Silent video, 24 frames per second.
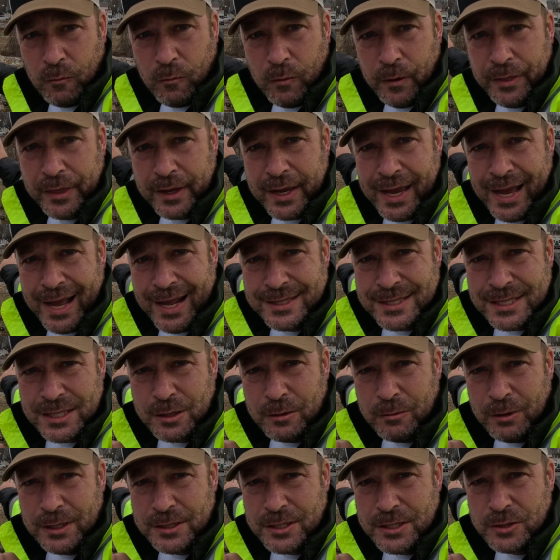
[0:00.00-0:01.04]
where the
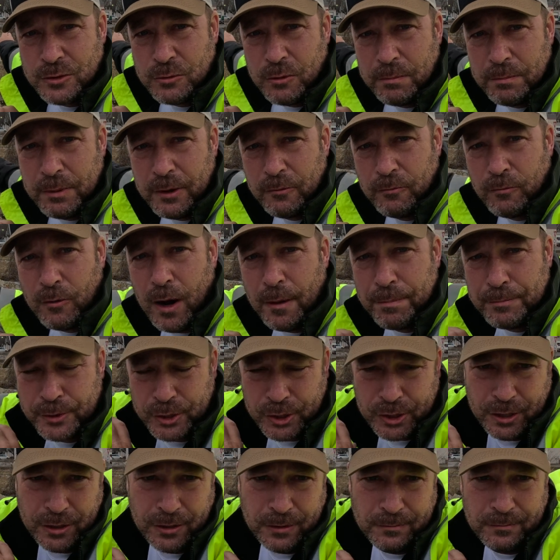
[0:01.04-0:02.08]
consequences would be
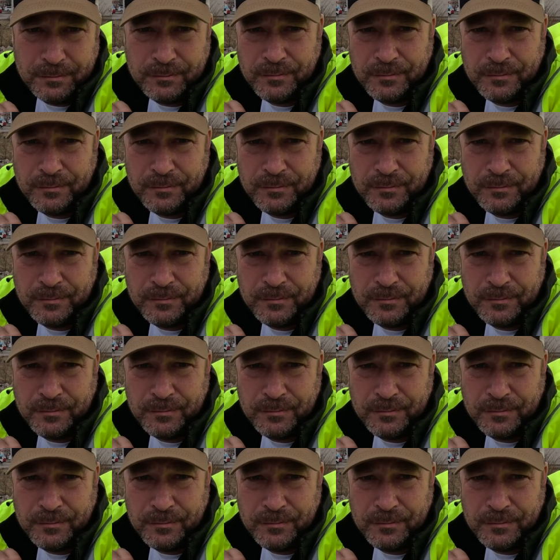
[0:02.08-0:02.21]
rupture